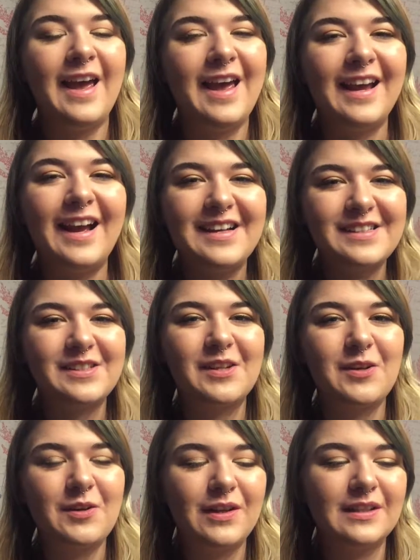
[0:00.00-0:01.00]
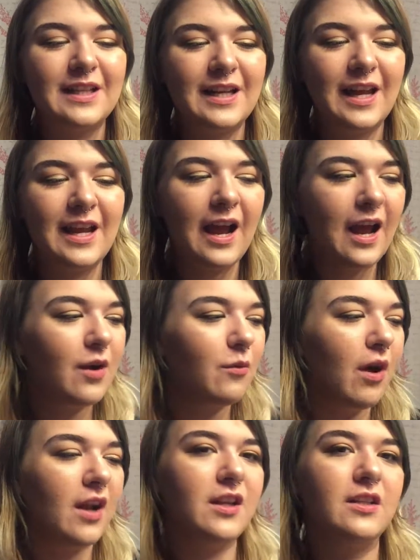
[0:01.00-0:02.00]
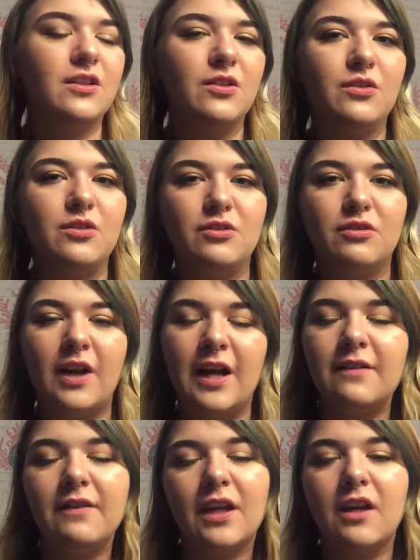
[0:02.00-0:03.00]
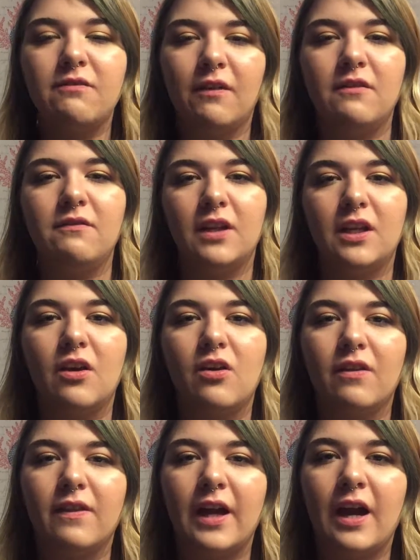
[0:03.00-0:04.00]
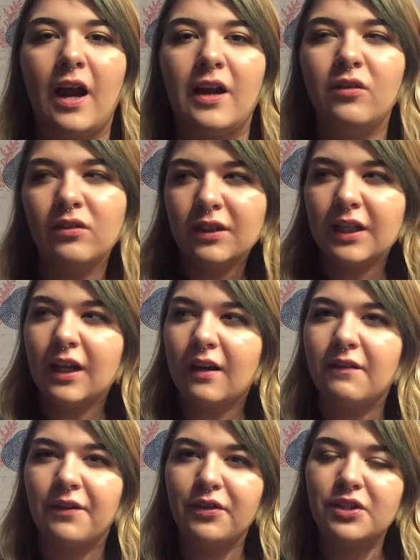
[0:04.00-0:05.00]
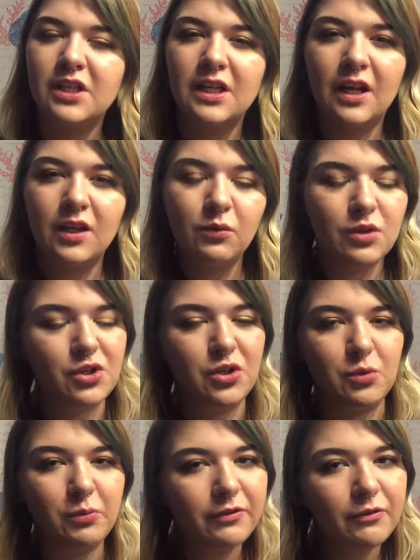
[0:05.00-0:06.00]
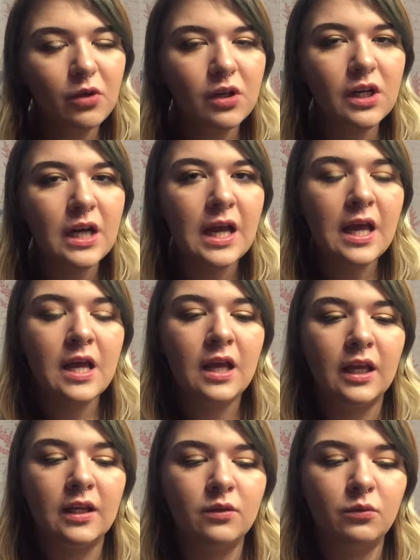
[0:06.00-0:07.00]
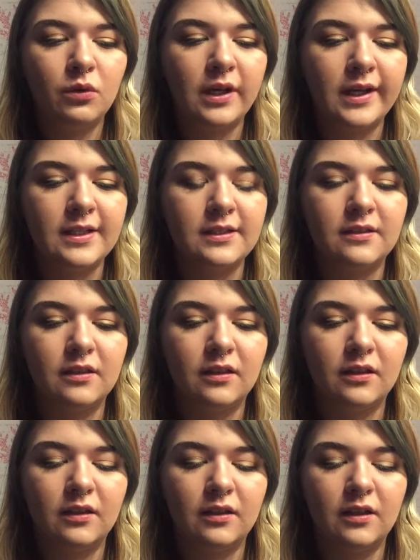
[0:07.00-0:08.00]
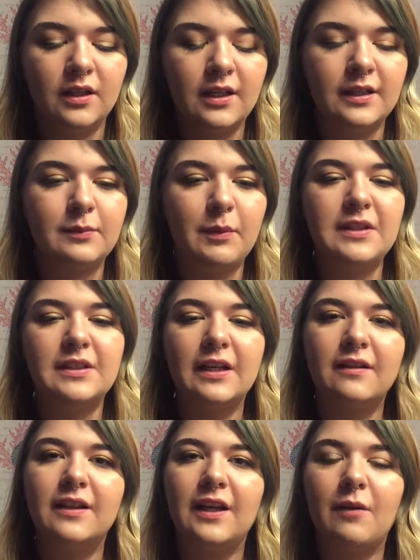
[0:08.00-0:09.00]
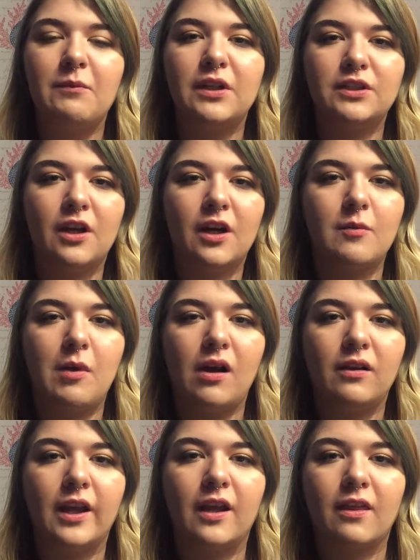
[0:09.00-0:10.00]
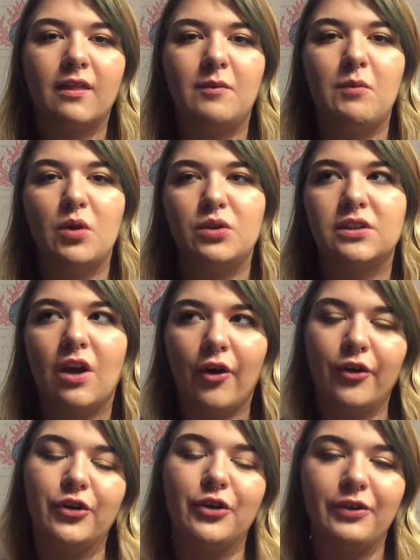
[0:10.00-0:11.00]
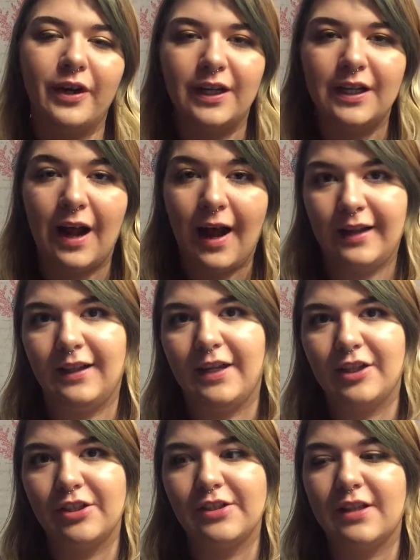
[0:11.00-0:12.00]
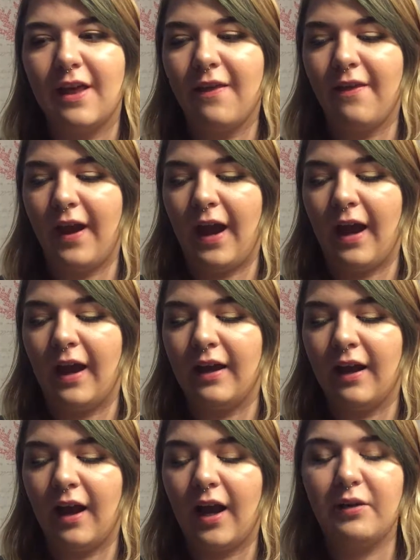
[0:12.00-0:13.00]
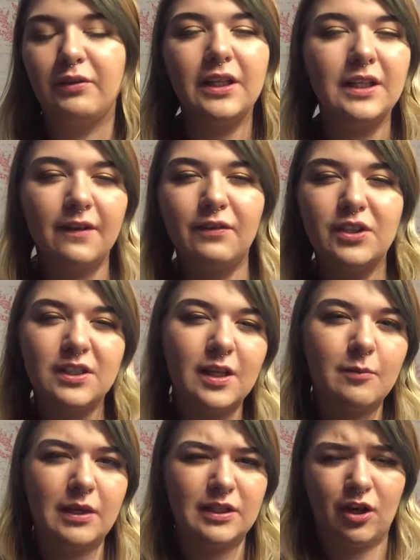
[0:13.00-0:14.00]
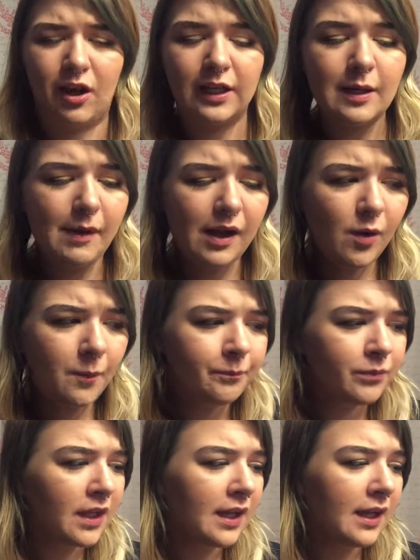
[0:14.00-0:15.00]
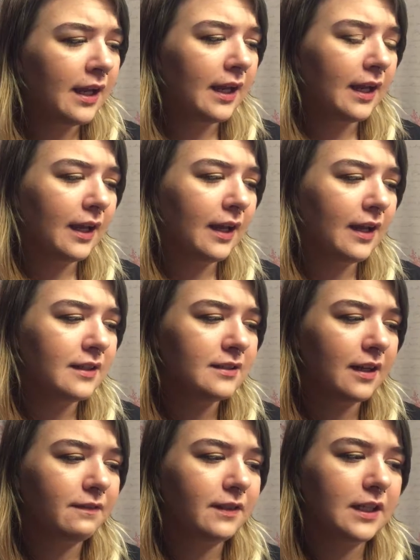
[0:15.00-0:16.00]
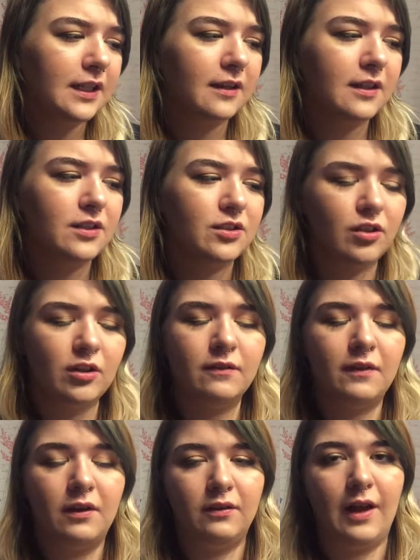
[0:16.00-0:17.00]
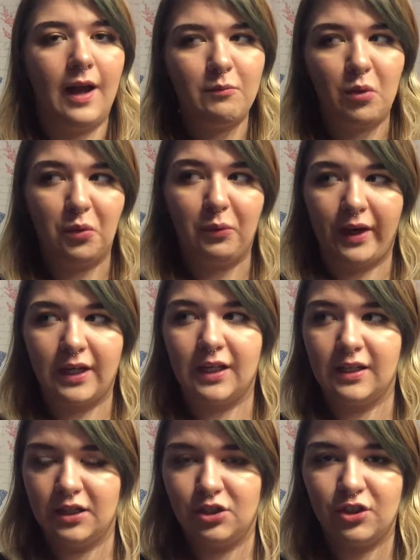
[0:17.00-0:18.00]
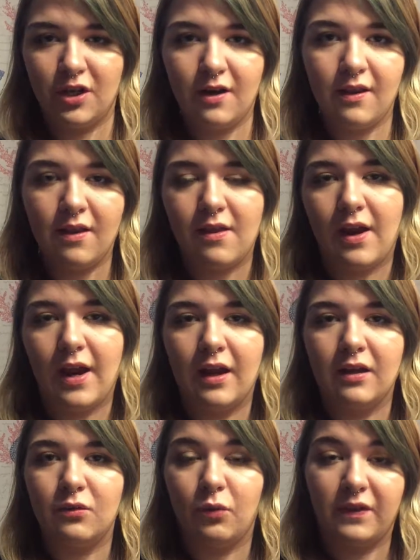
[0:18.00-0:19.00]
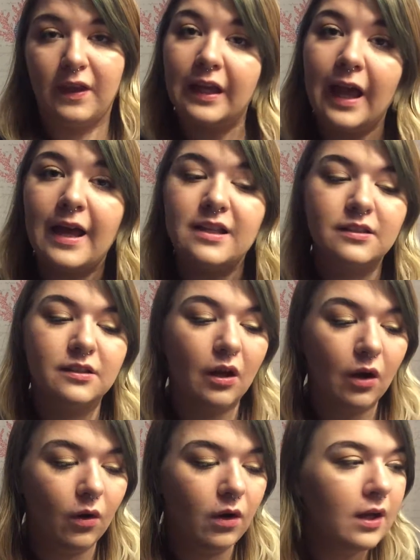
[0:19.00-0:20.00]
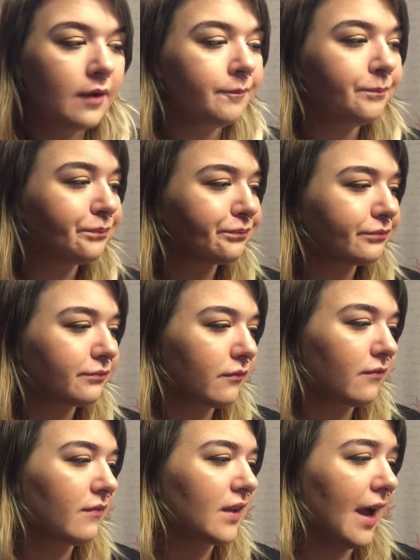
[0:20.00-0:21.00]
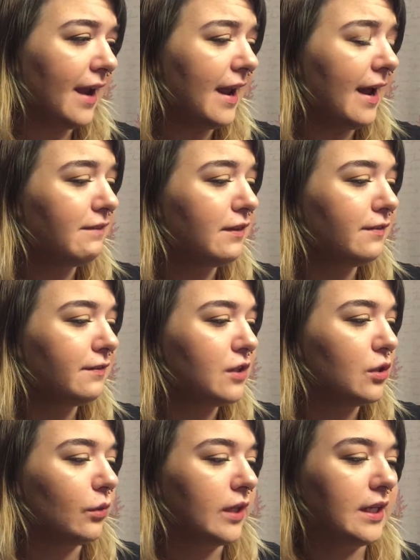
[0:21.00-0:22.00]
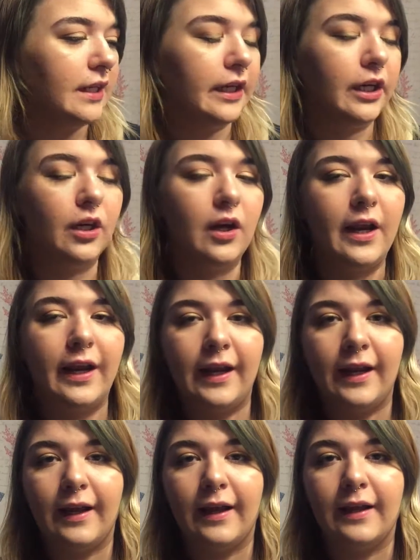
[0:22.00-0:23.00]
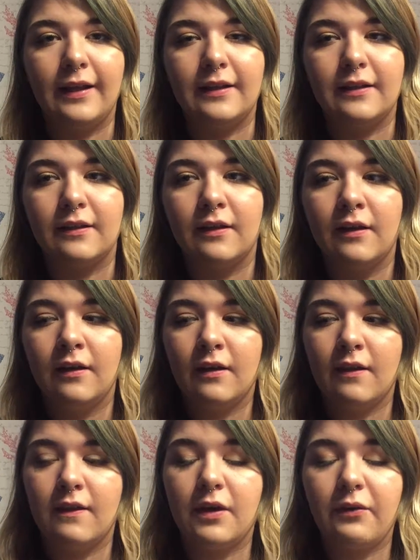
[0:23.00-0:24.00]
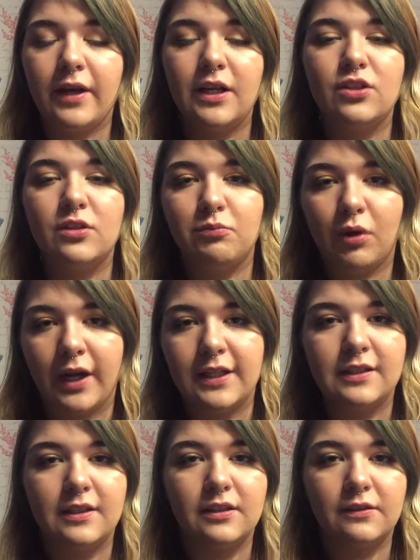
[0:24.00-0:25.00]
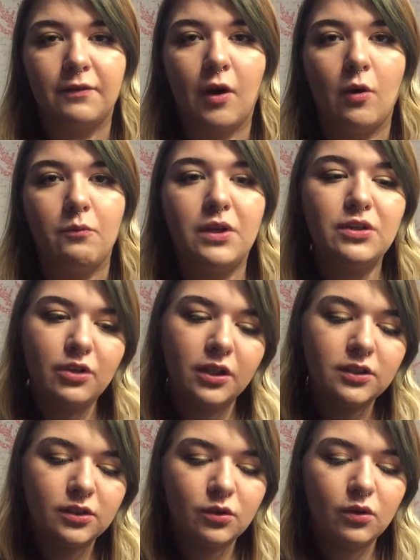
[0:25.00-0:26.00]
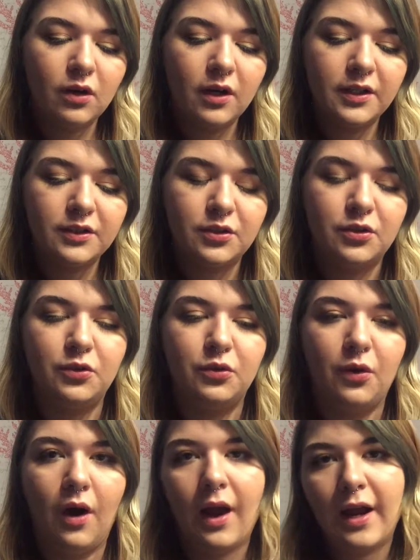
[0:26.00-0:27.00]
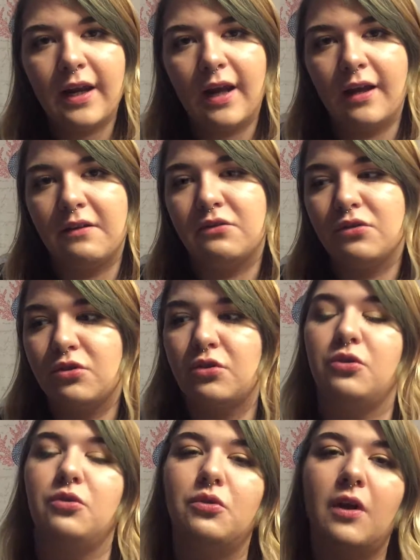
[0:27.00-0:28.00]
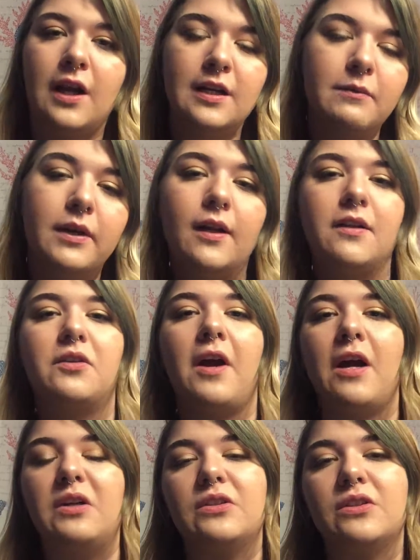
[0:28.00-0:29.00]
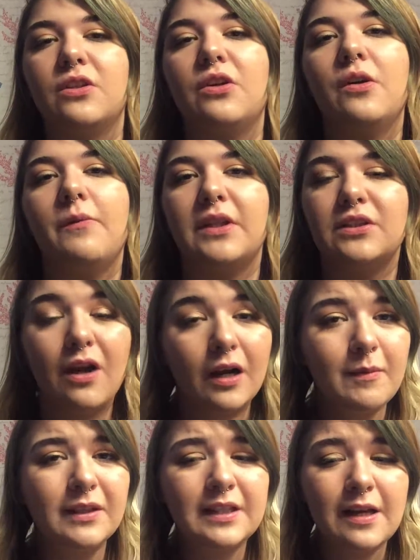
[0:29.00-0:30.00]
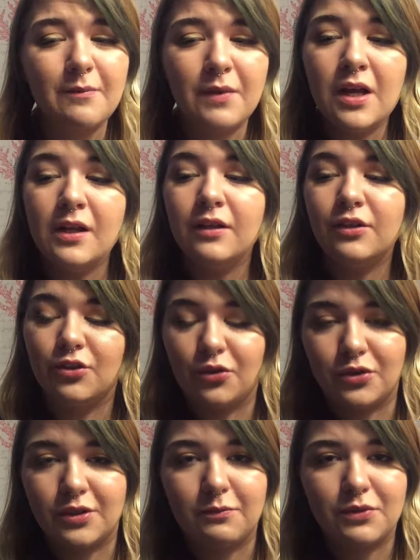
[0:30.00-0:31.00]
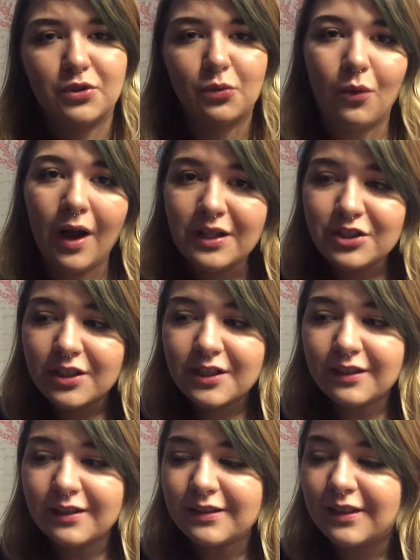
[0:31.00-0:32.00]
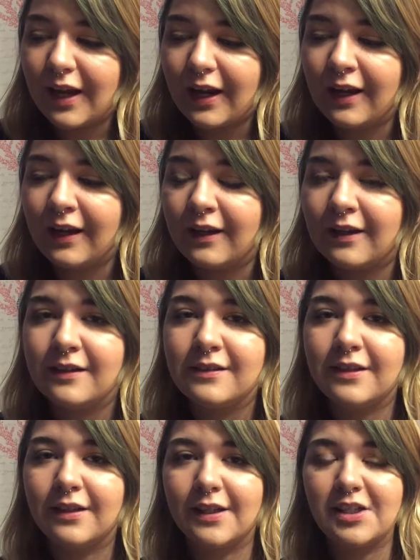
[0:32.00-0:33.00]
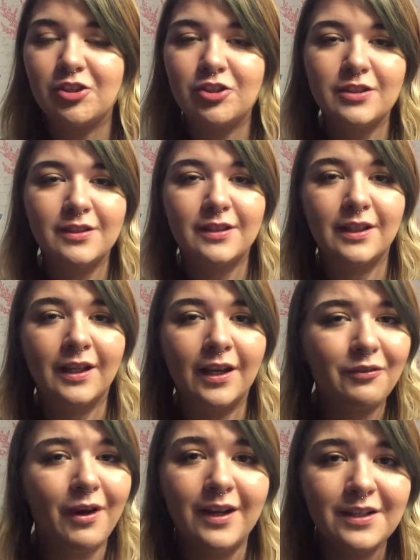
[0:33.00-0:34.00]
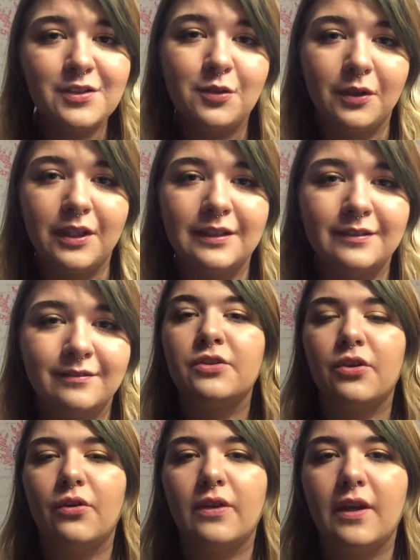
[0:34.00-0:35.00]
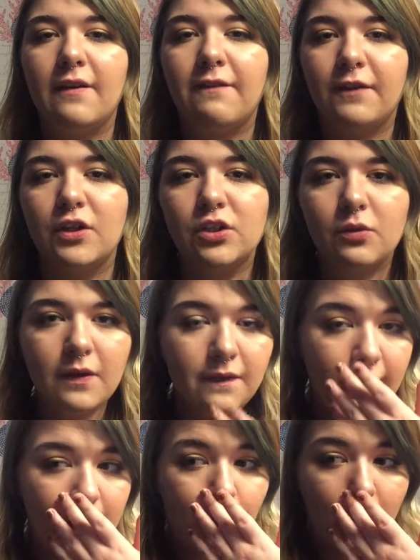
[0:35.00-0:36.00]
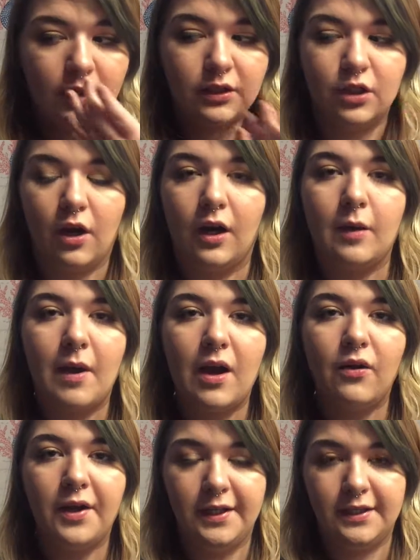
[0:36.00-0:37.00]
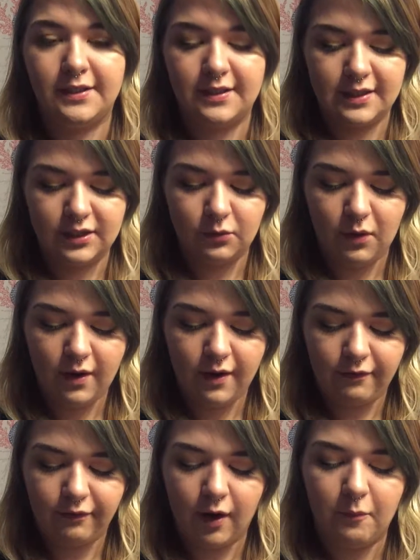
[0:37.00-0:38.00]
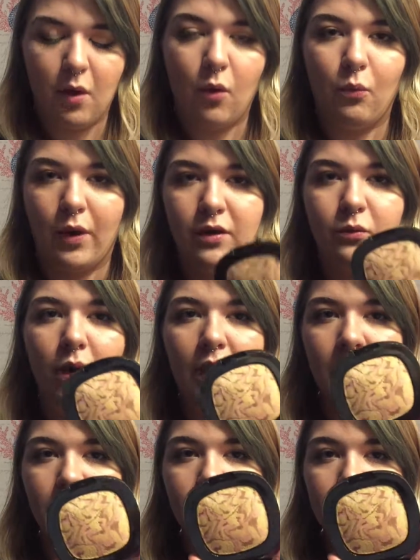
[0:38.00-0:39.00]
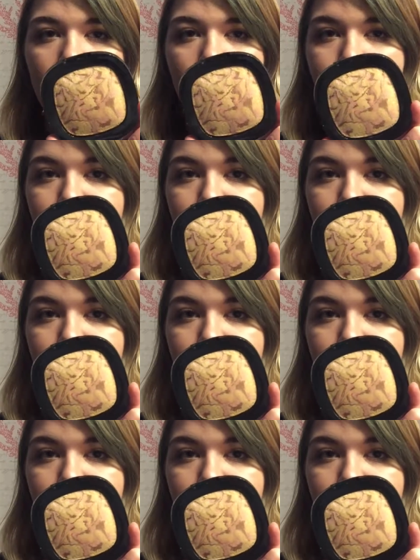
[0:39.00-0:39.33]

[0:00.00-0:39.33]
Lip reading: Hey guys, so today I wanted to do kind of like a fun video that I don't think I've ever seen anyone do before. It's basically, I'm going to talk about like the most underrated highlighters that I really never see anybody talking about, and I feel like they deserve a lot more recognition than what they get. So I have a few here, and they range in prices from drugstore to high-end to kind of middle of the ground. So I'm going to talk about them, show you some swatches, and let's just get right into it. So the first one that I want to talk about is this one from Wet n Wild.